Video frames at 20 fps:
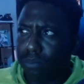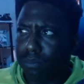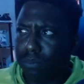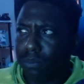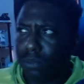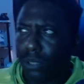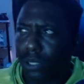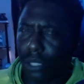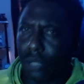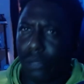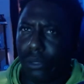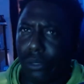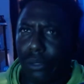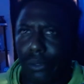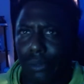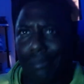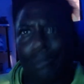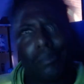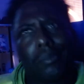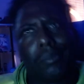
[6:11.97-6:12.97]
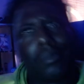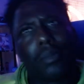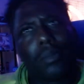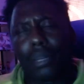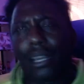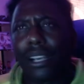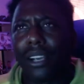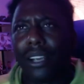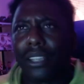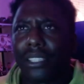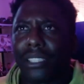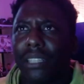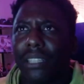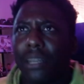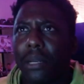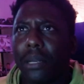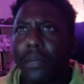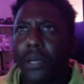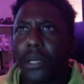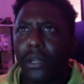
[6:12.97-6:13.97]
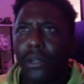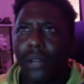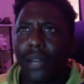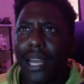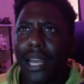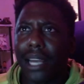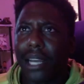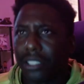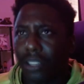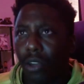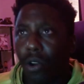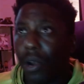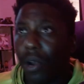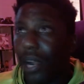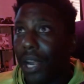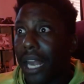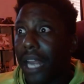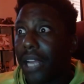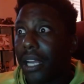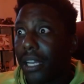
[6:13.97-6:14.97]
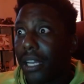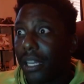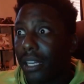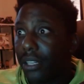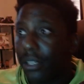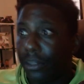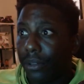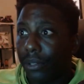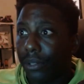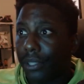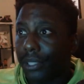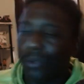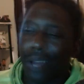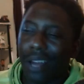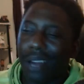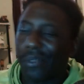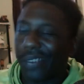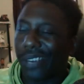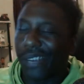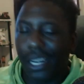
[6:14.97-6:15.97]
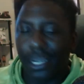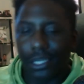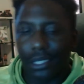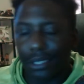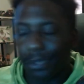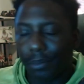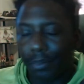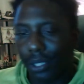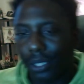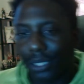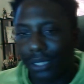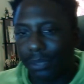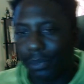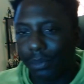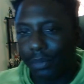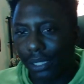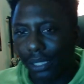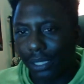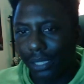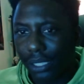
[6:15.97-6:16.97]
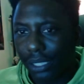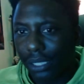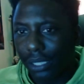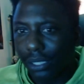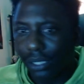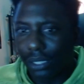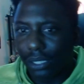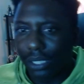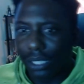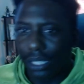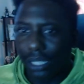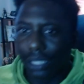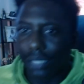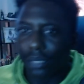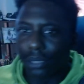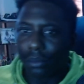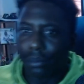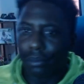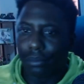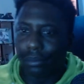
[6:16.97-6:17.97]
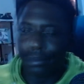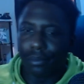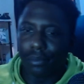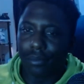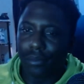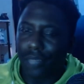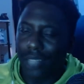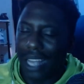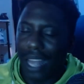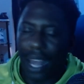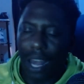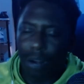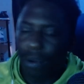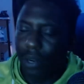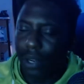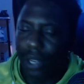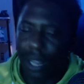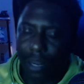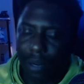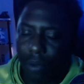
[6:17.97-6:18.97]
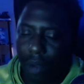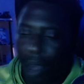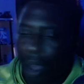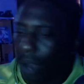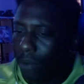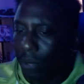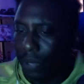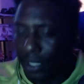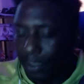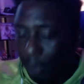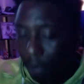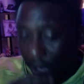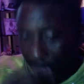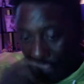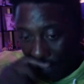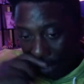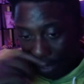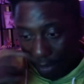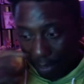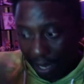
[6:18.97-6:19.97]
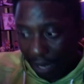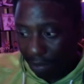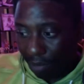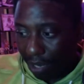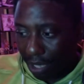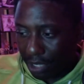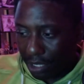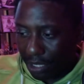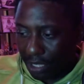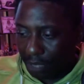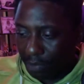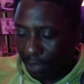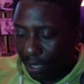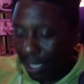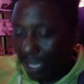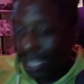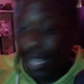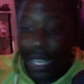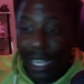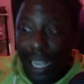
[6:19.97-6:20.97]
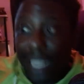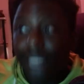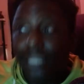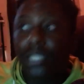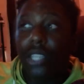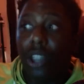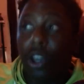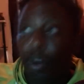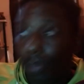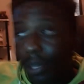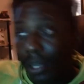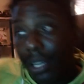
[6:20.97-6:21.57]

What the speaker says: so I'm curious to see what they were gonna do that, because the only thing they could do is, well, I don't want to get into spoilers, but yeah, I don't want to spoil it for nobody watching this, but it's dope.